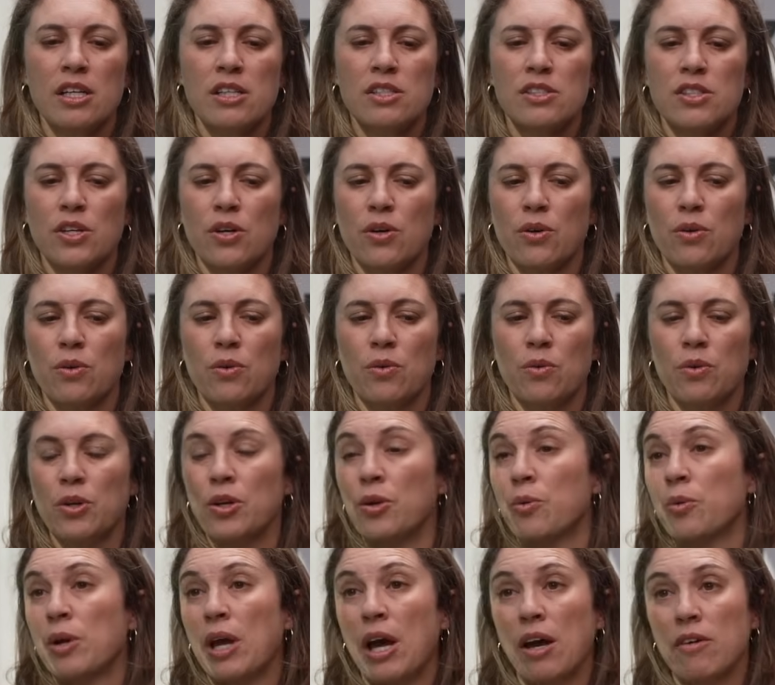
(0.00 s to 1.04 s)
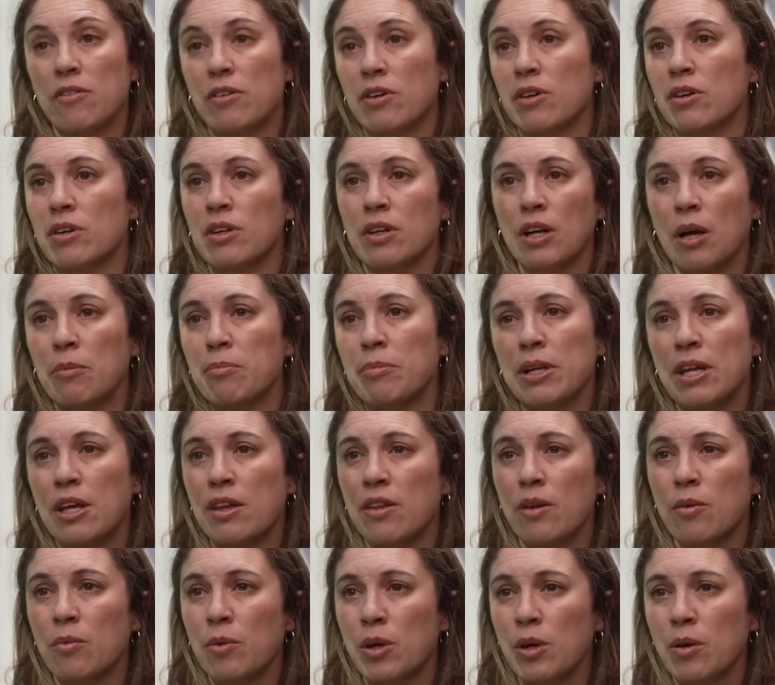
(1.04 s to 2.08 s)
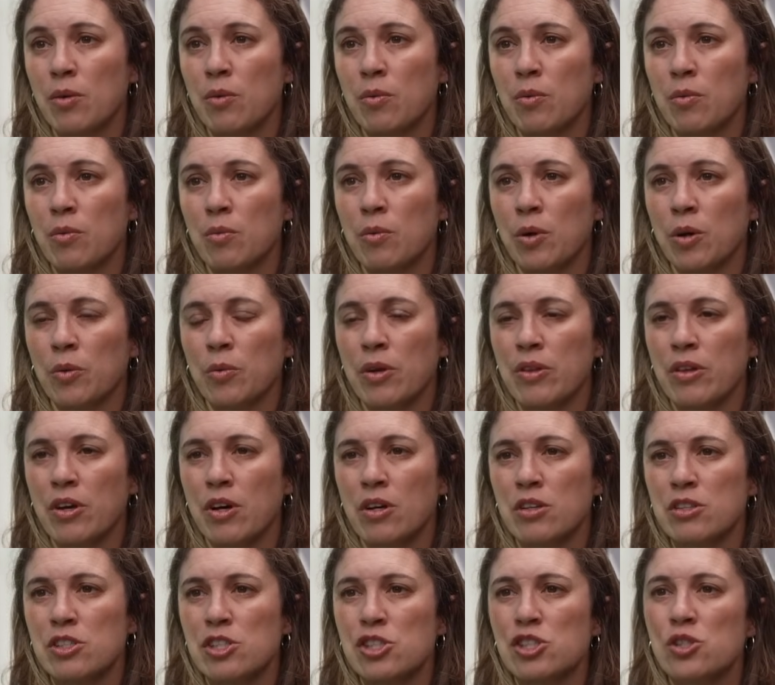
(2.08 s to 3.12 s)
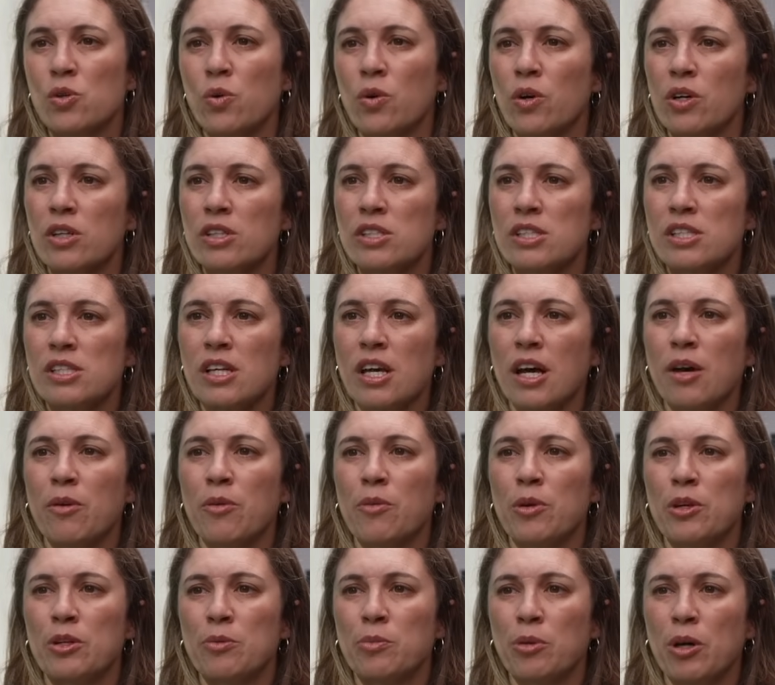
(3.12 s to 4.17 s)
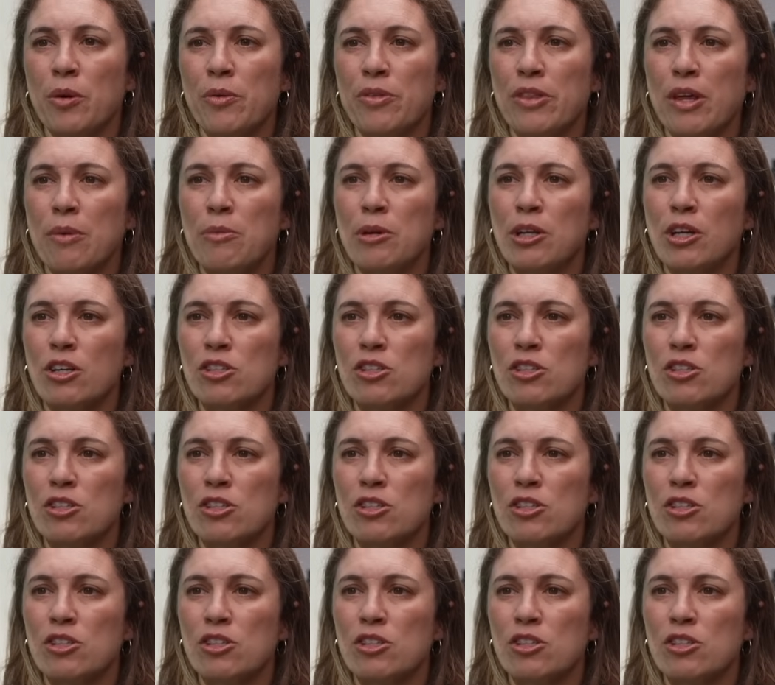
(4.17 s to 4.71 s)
So, you know, we have a company that we work with called Source, and we deploy with them in